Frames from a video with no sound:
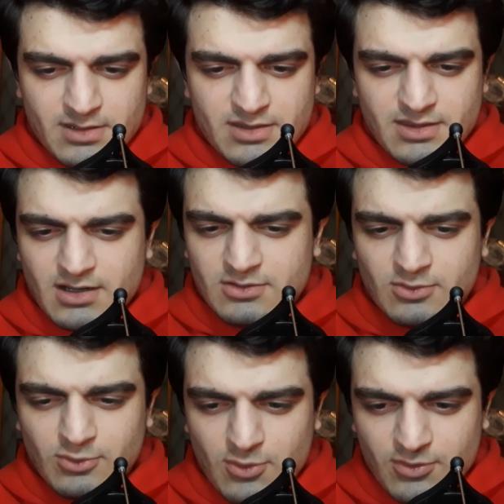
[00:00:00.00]
They are no
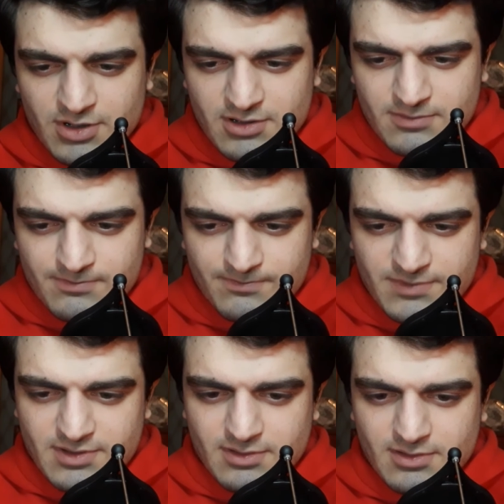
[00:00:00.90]
longer
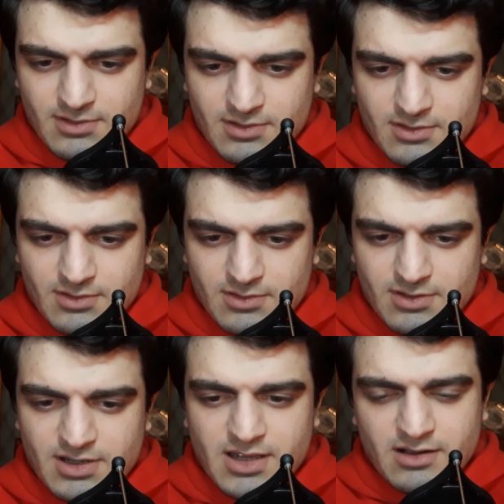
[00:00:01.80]

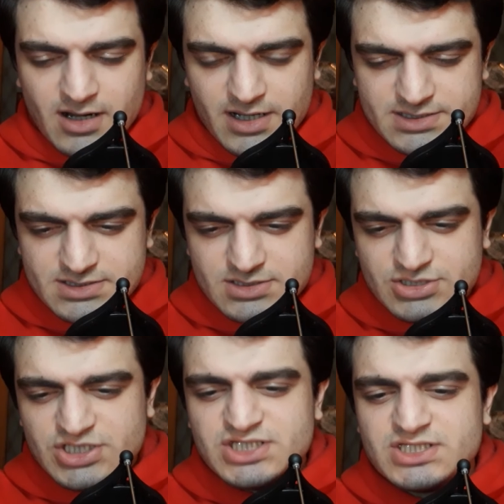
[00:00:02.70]
her eyes.
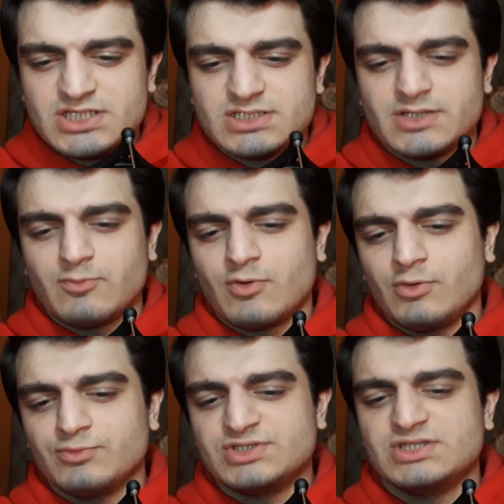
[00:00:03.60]
She sees the
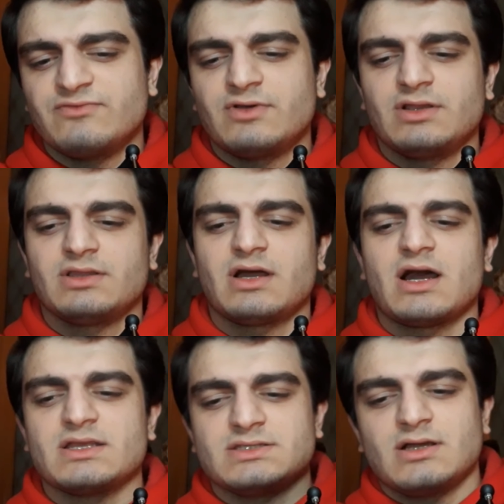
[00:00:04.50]
world with different
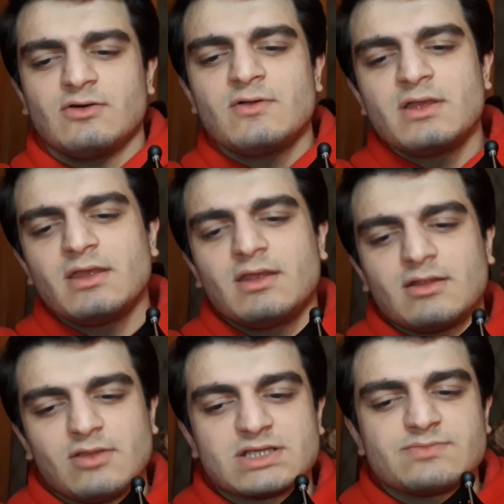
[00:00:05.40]
eyes now.
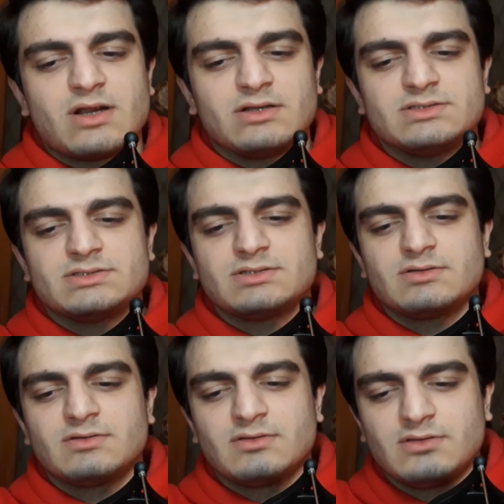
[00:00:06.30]
And last part,
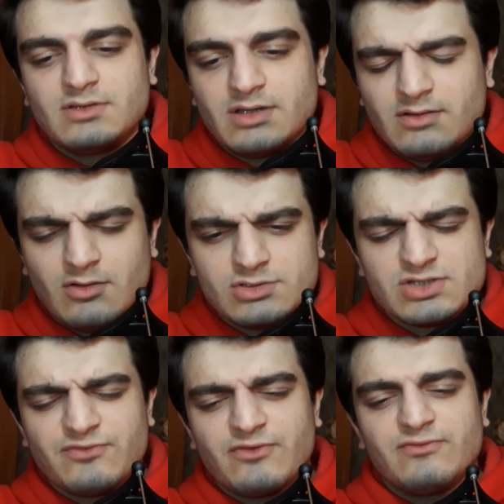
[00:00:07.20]
also
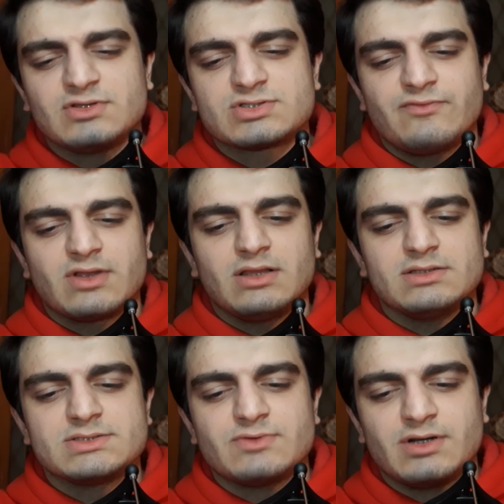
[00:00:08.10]
the philosophical,
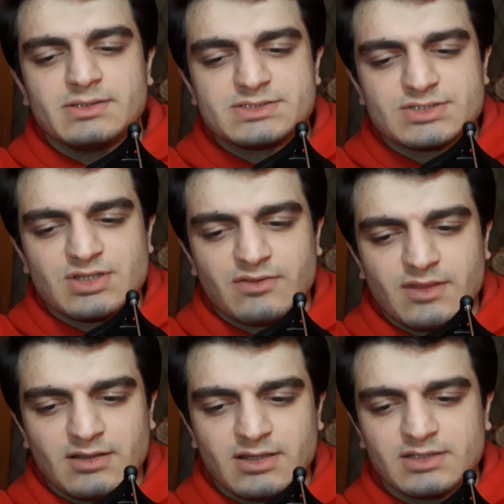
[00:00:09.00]
it's very interesting
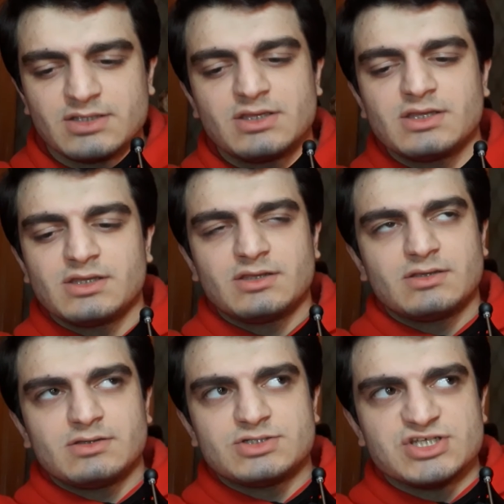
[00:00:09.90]
thing. Like,
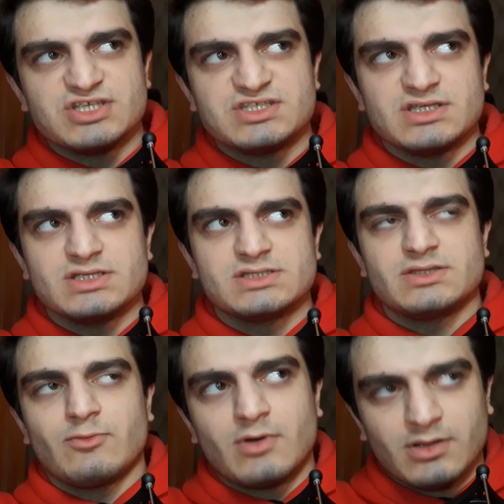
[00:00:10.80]
she sees
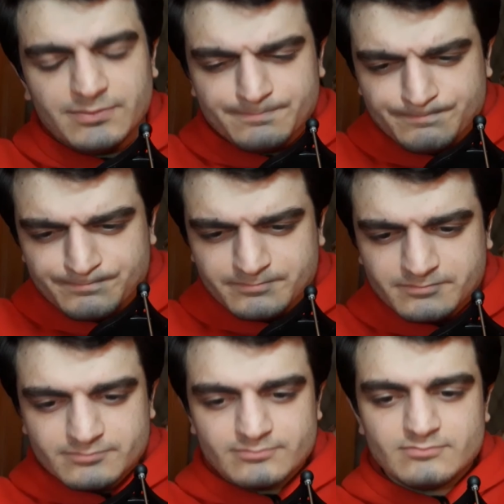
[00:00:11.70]
the world
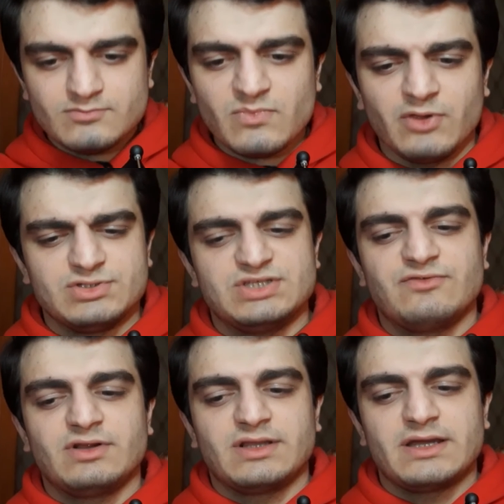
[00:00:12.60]
with
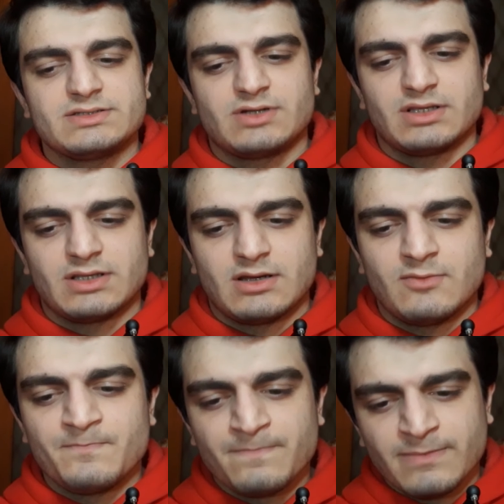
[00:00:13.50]
different right now.
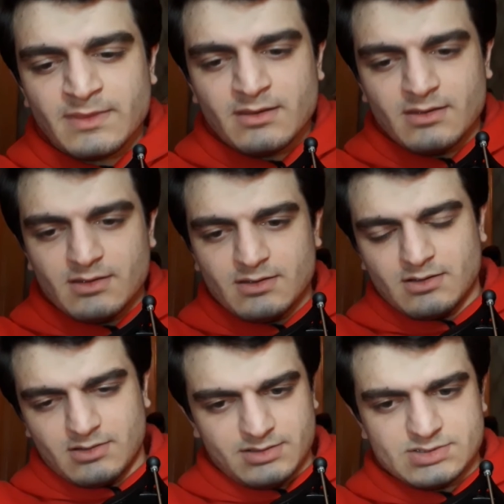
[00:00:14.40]

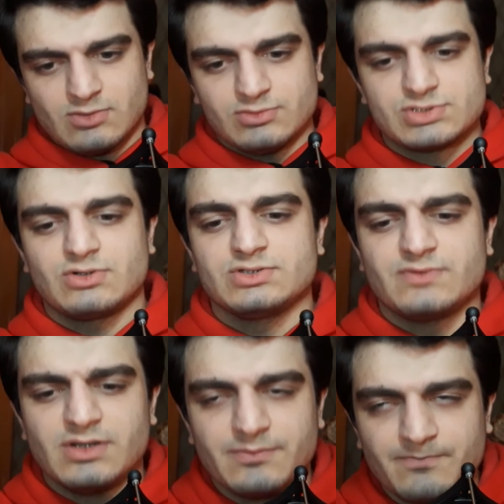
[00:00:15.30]
And this whole story is
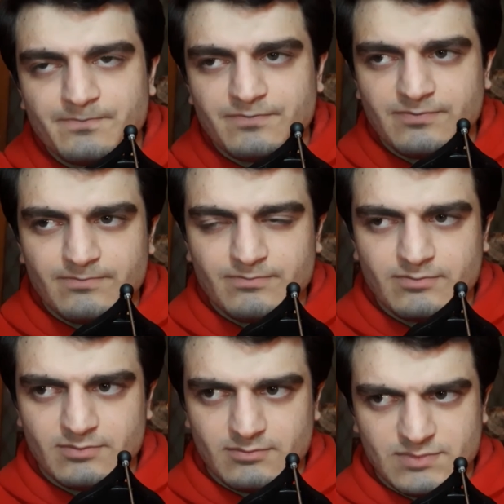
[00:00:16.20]
very
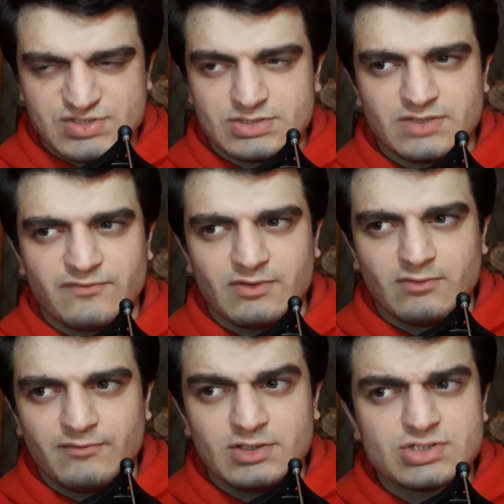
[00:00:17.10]
interesting,
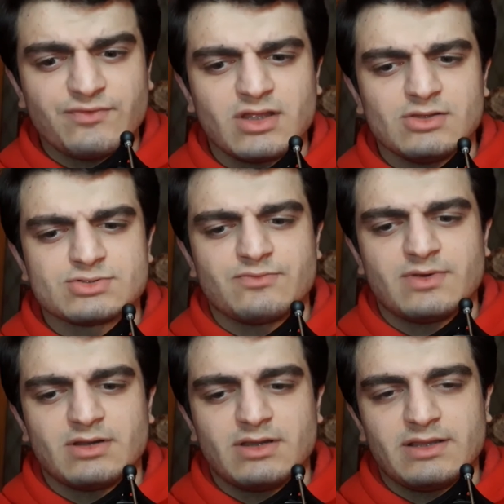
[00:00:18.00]
philosophical as
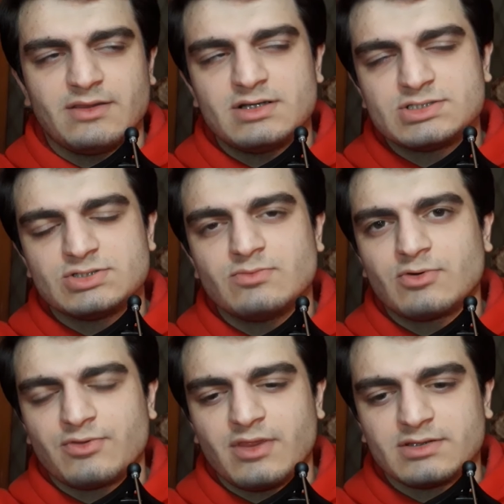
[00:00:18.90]
well. And there's two
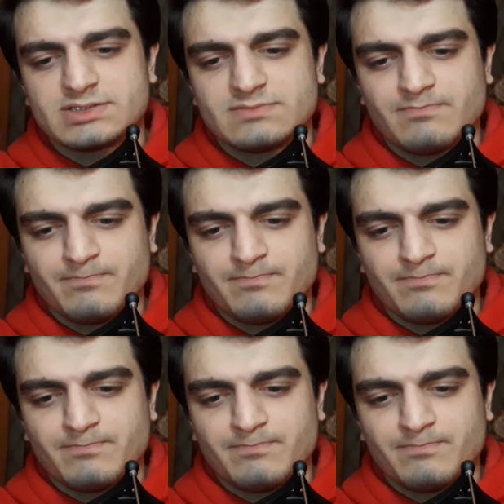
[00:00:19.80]
more things.